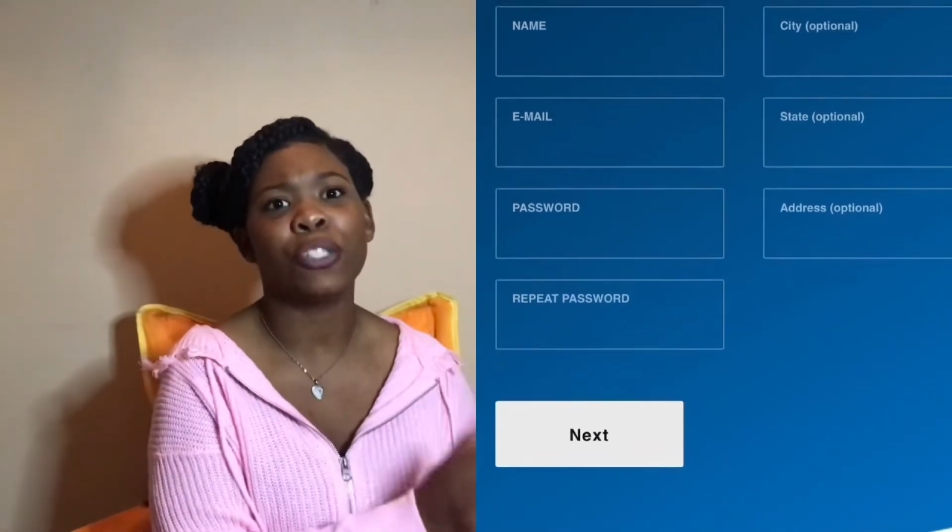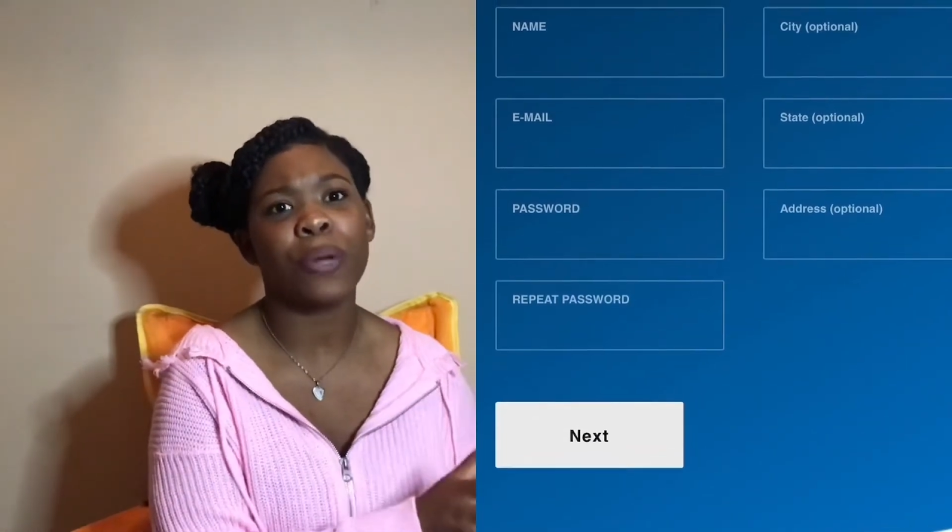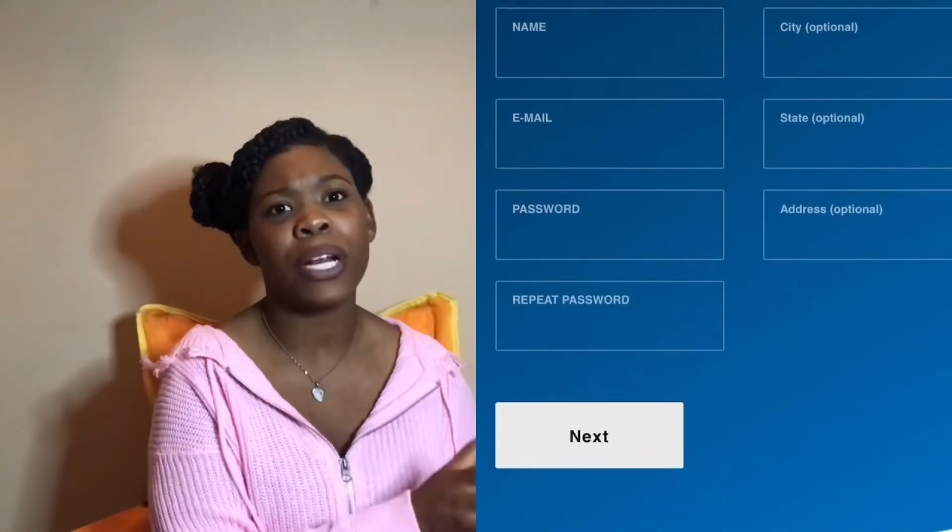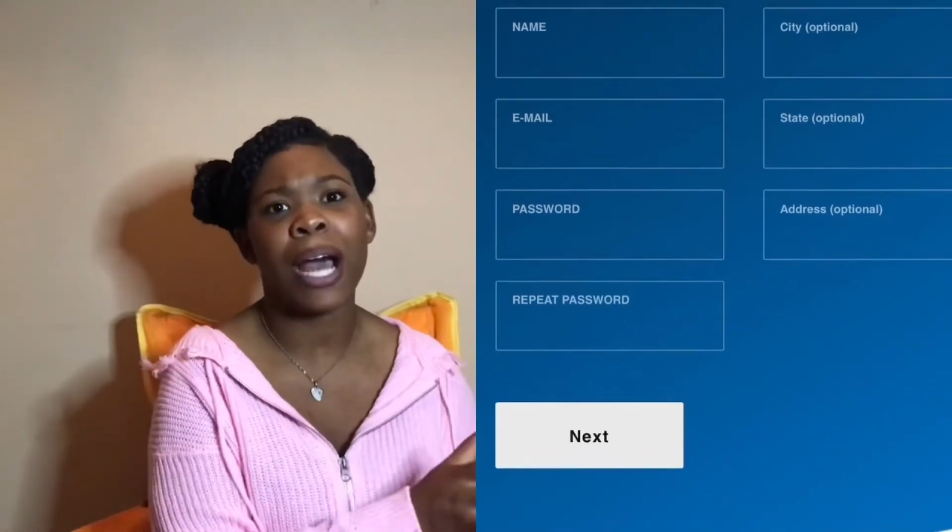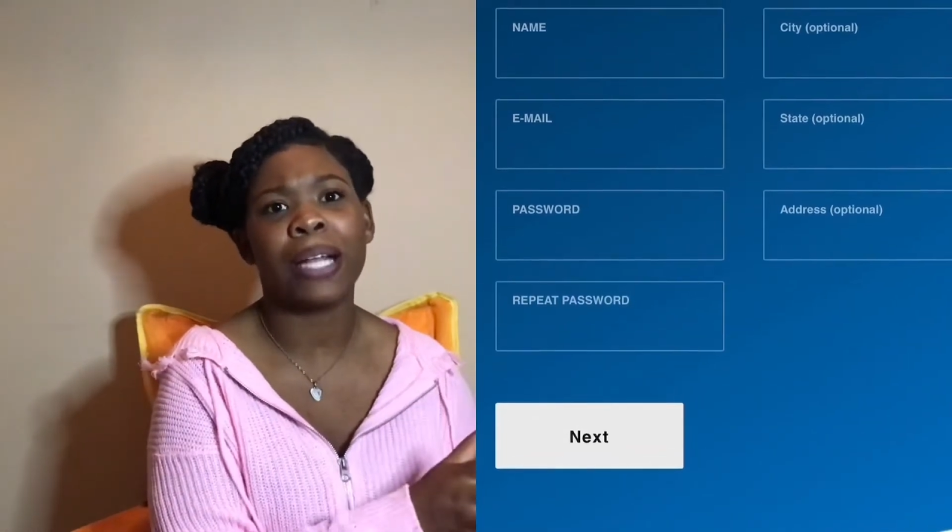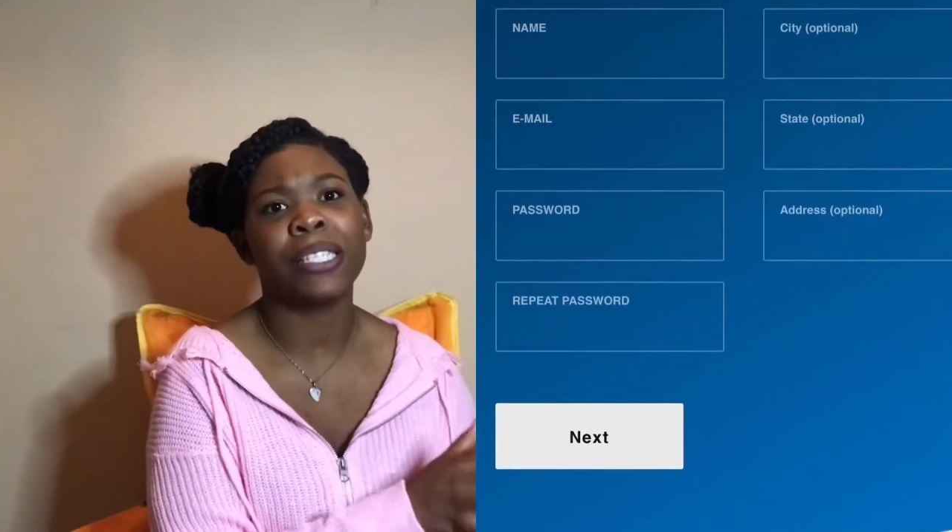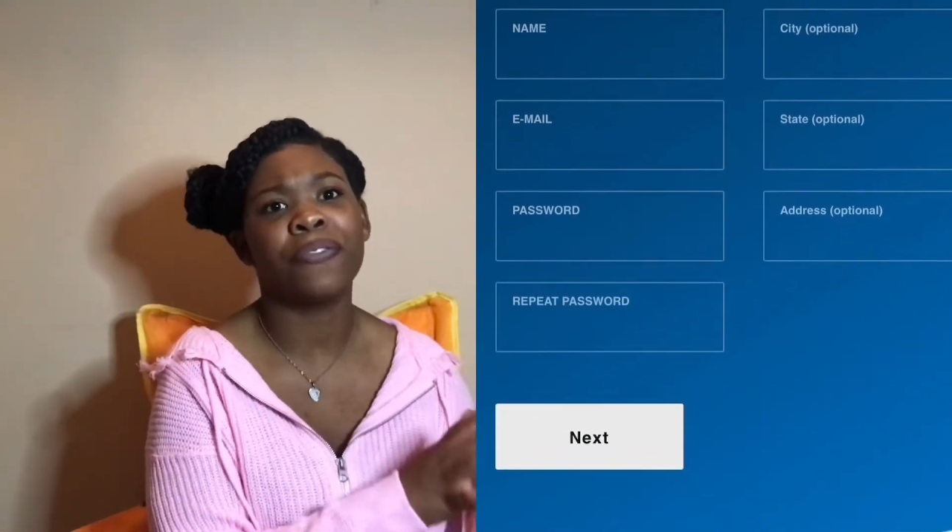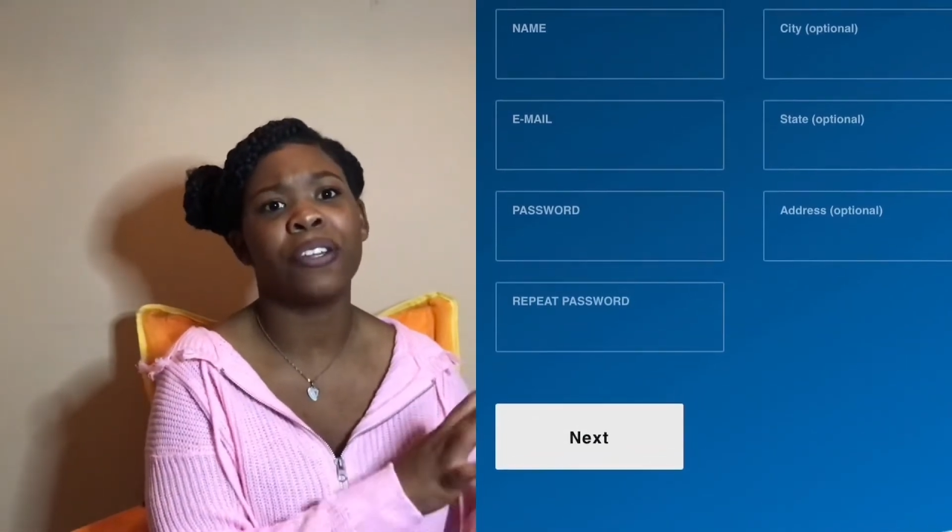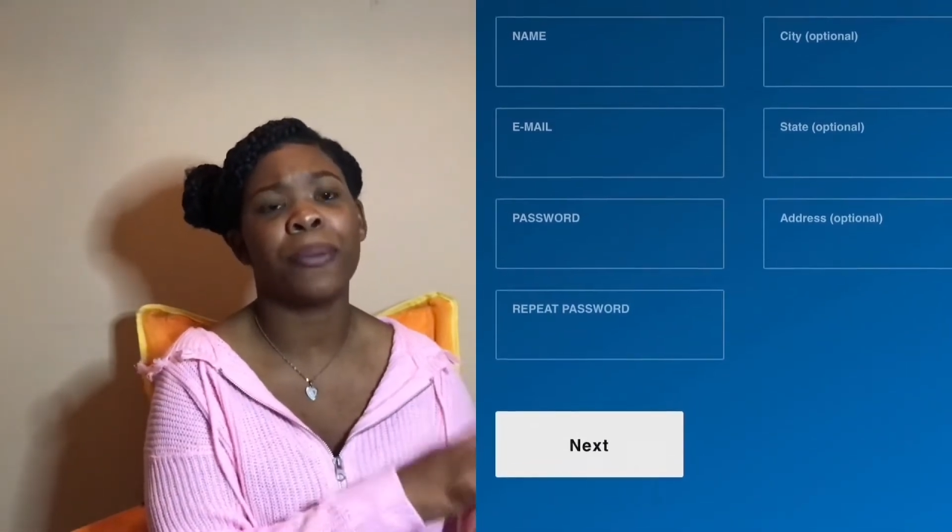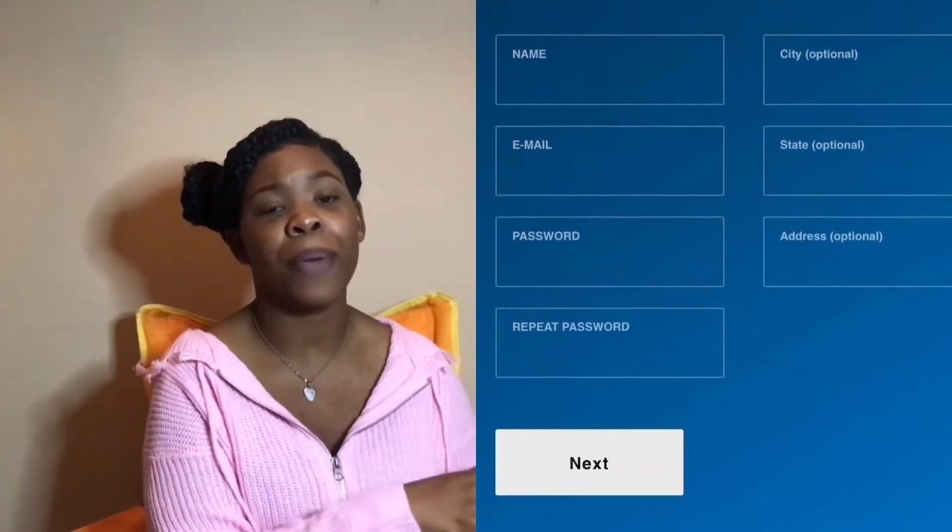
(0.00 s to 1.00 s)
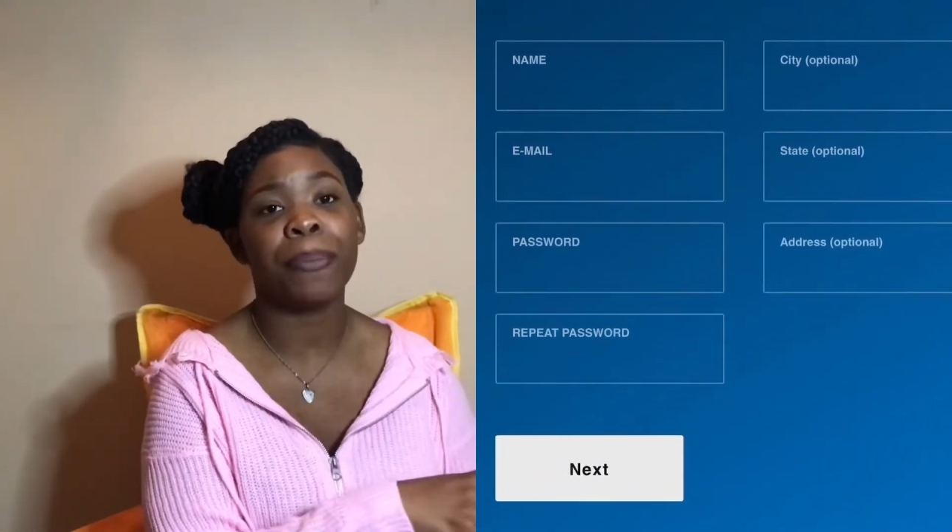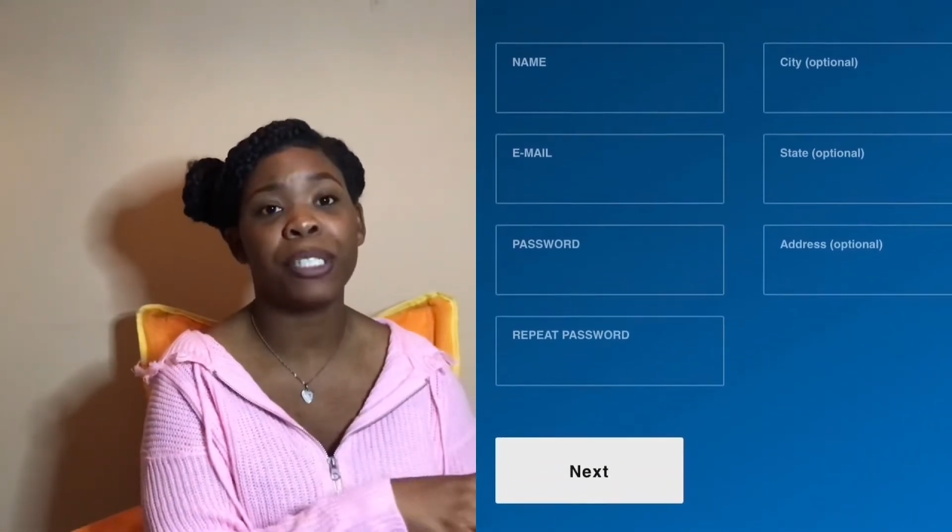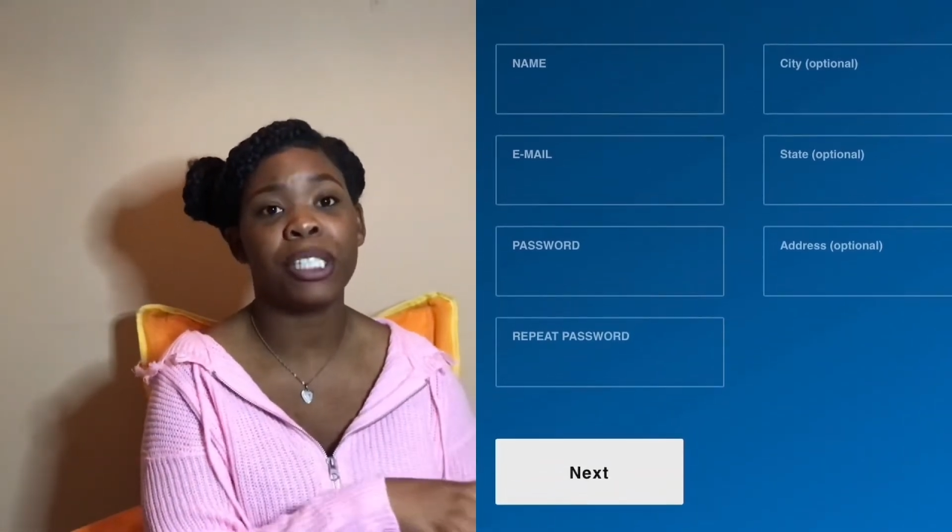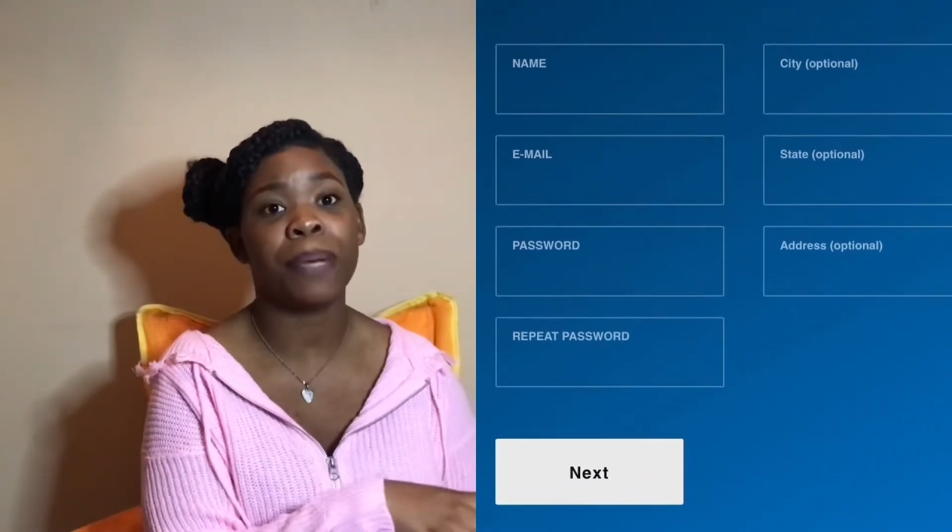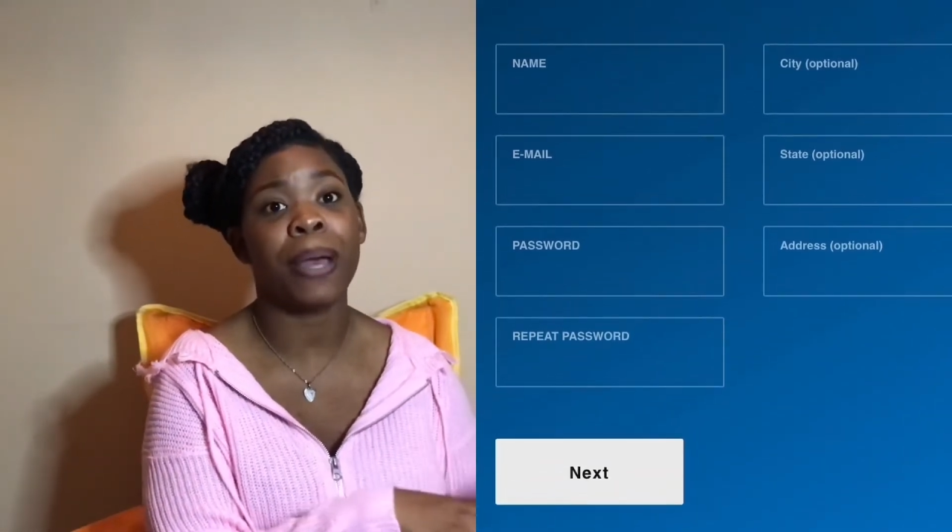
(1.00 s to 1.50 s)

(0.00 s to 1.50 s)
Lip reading: $20 for the membership,